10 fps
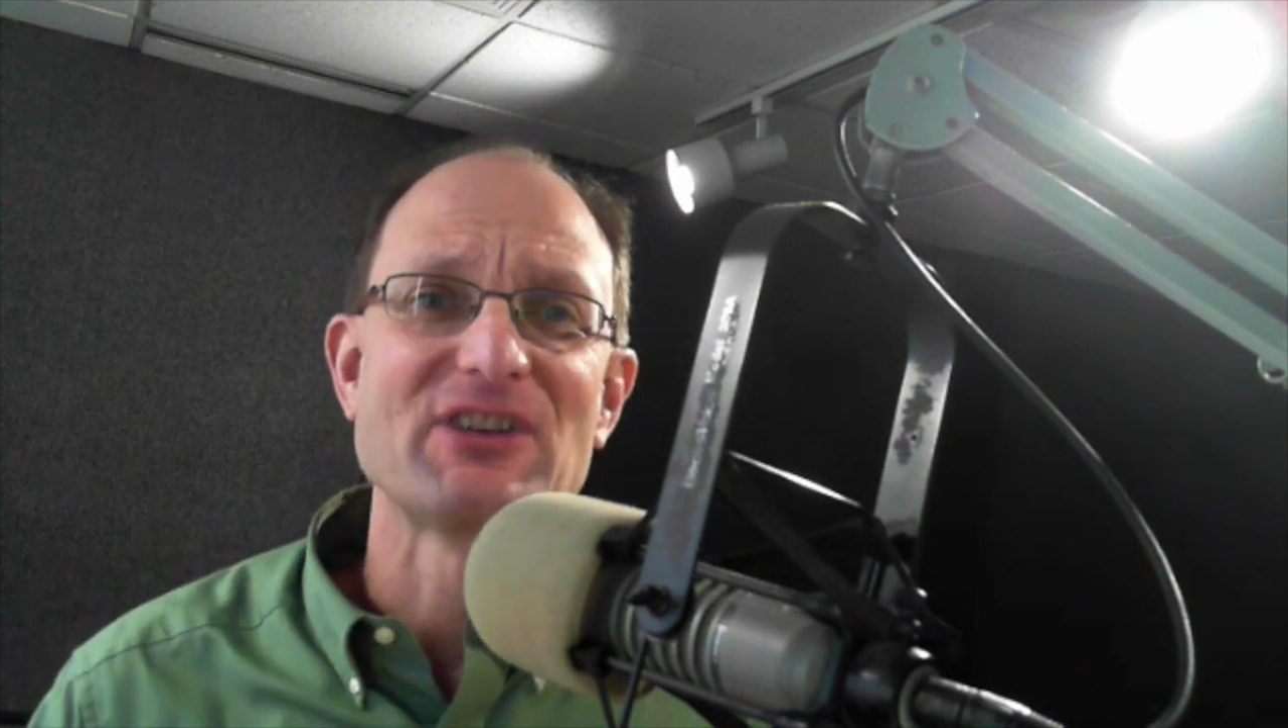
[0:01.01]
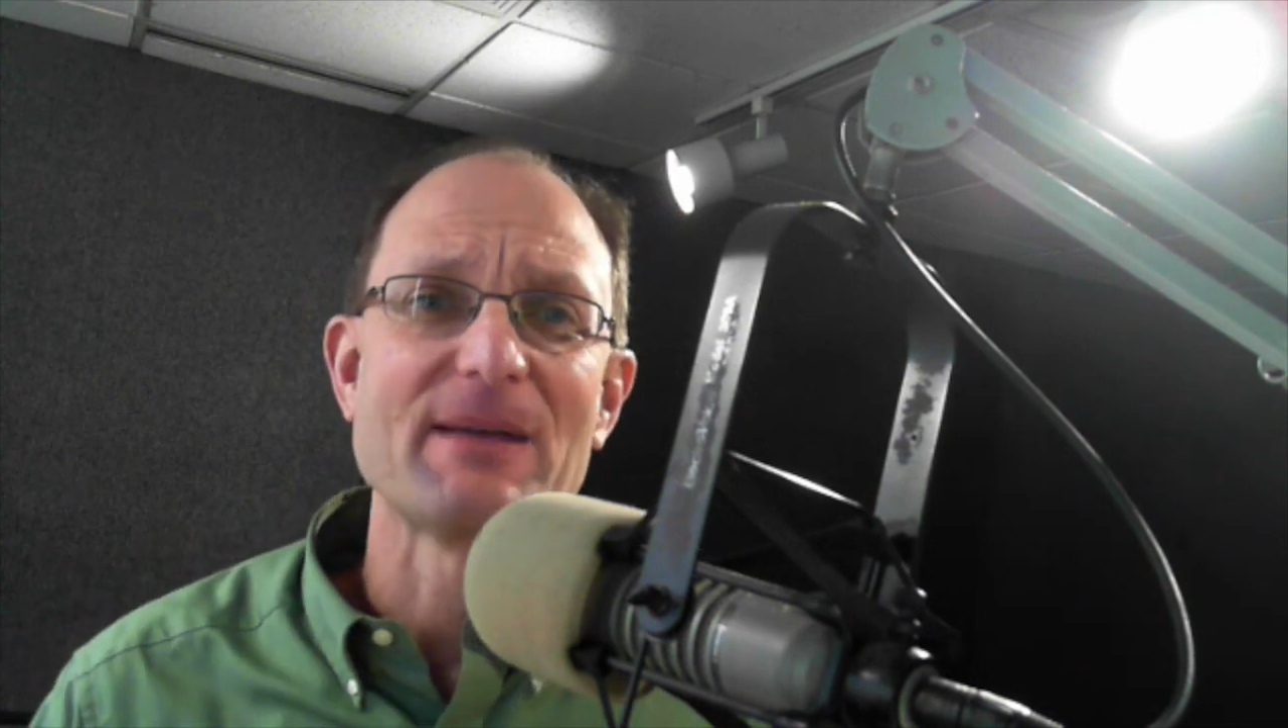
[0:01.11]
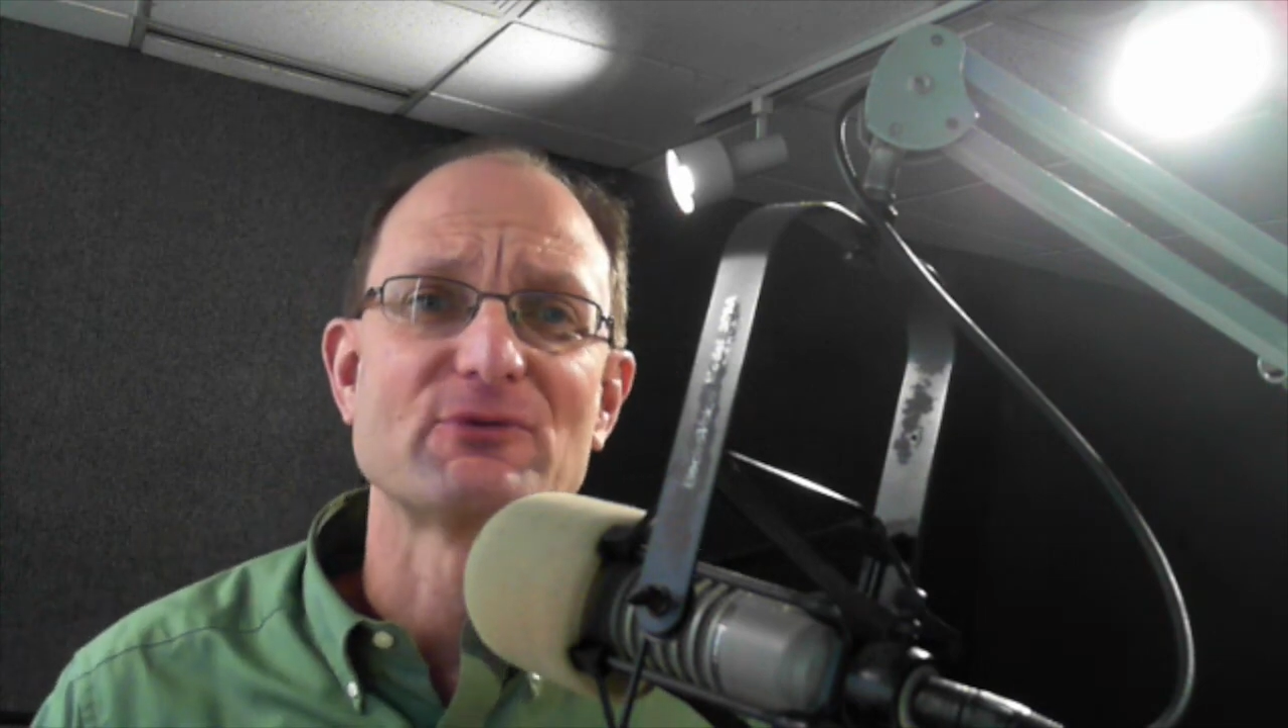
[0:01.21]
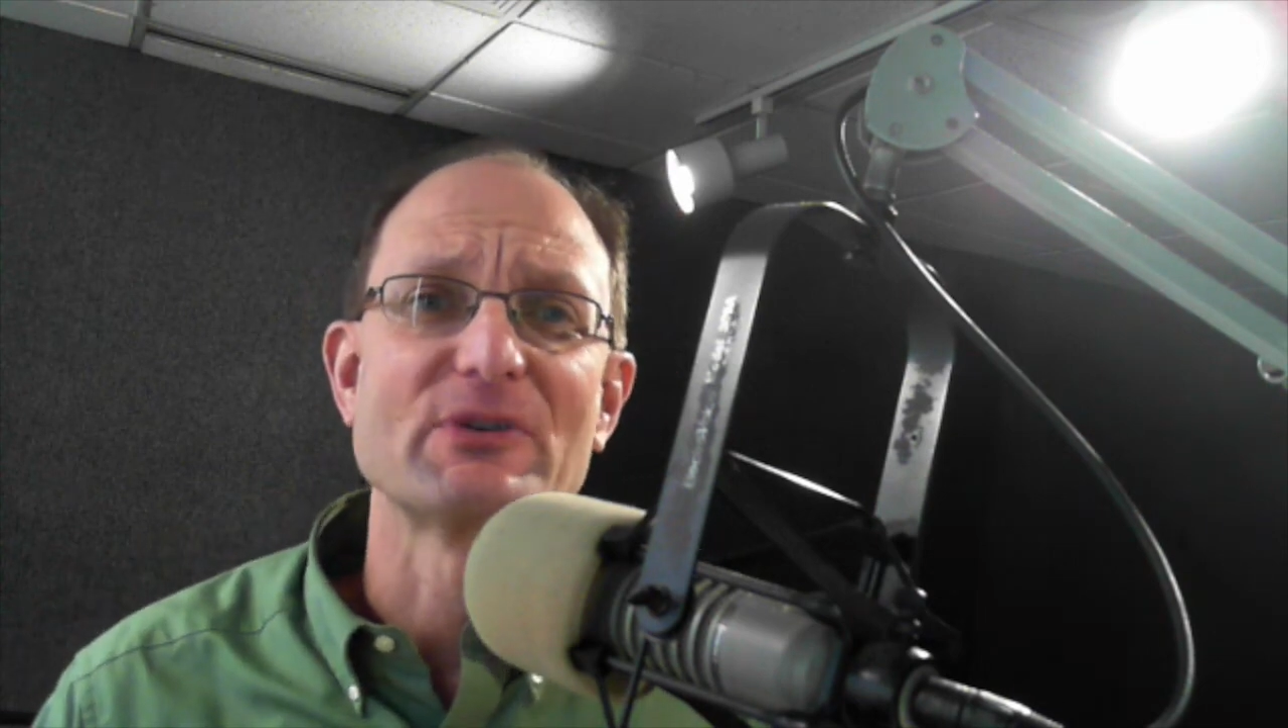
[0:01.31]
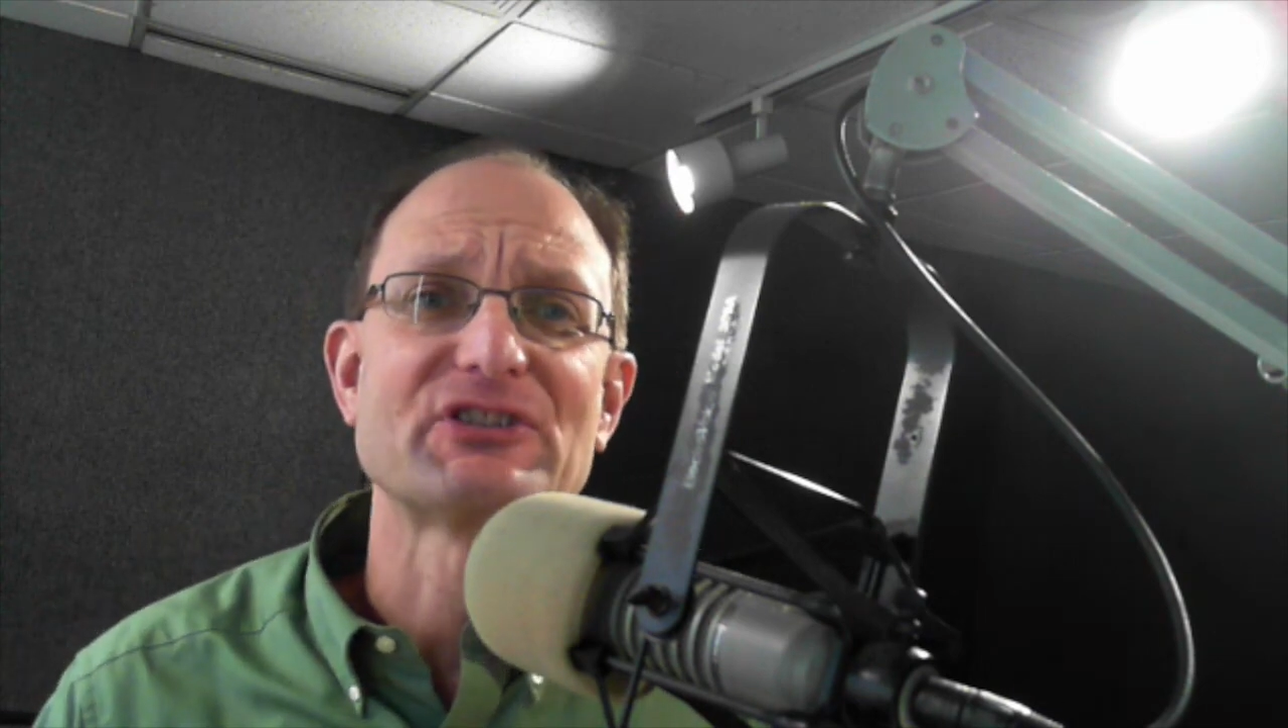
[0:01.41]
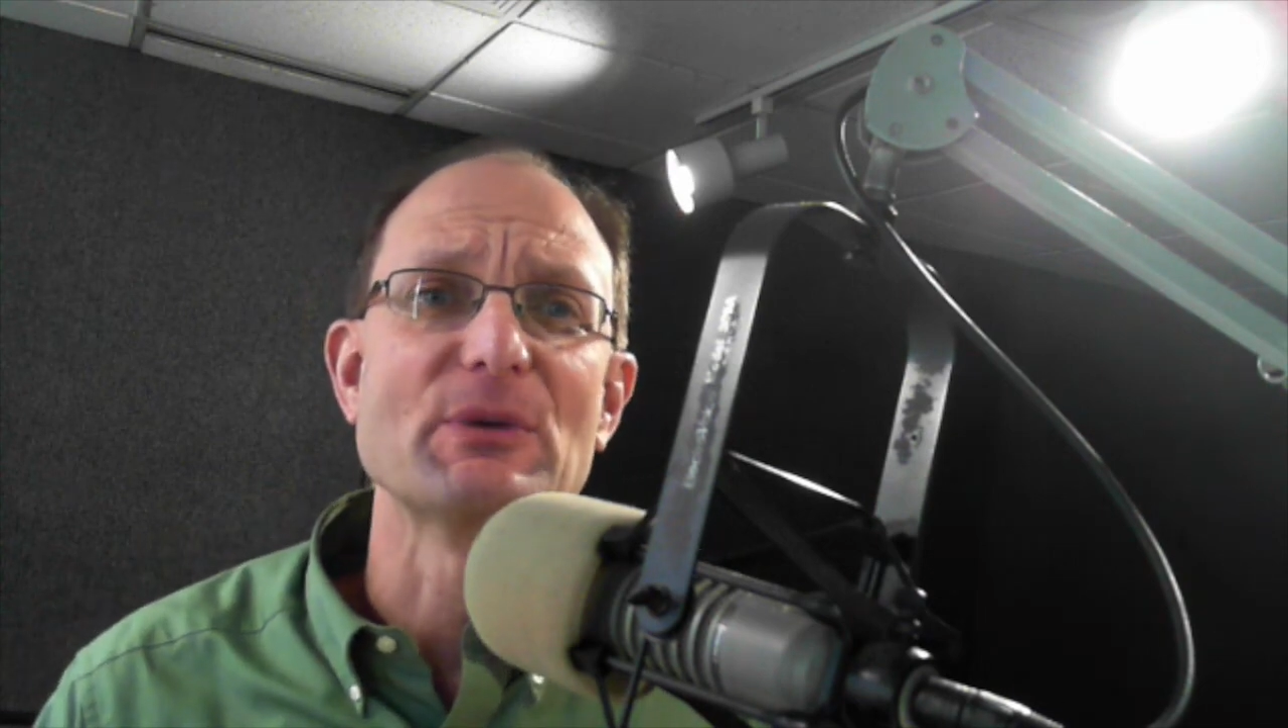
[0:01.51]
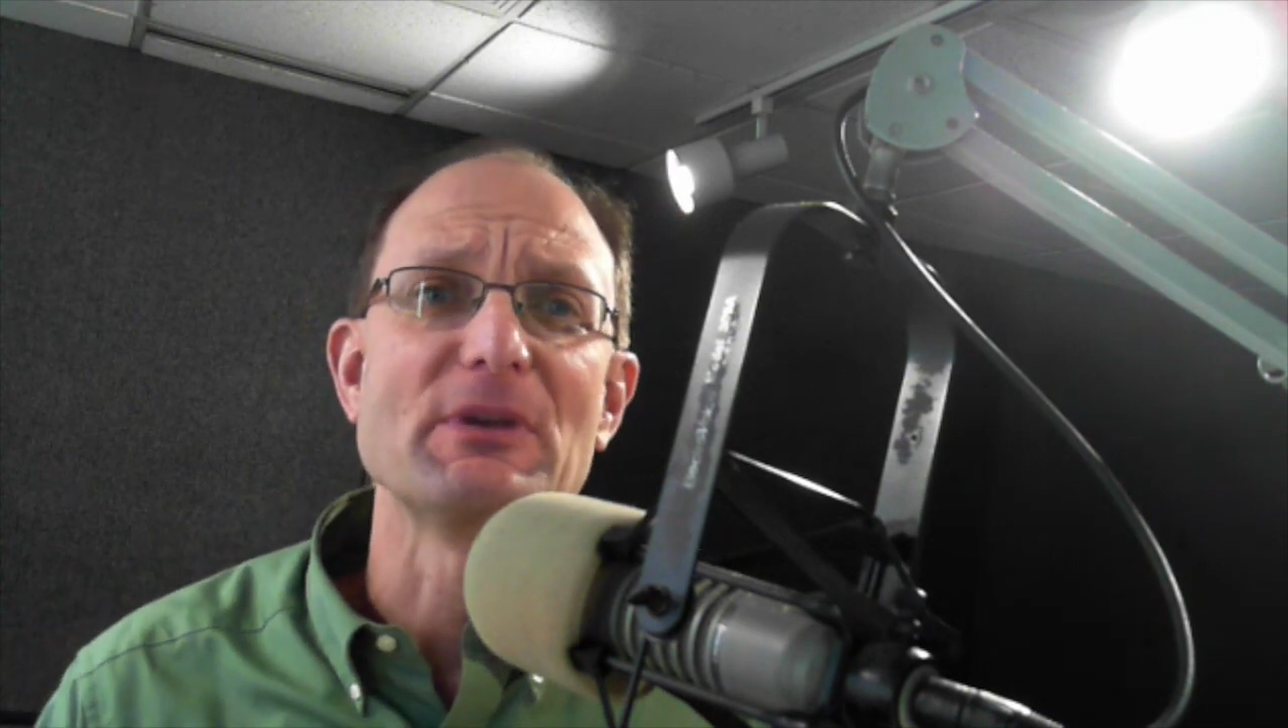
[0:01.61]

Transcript: James with some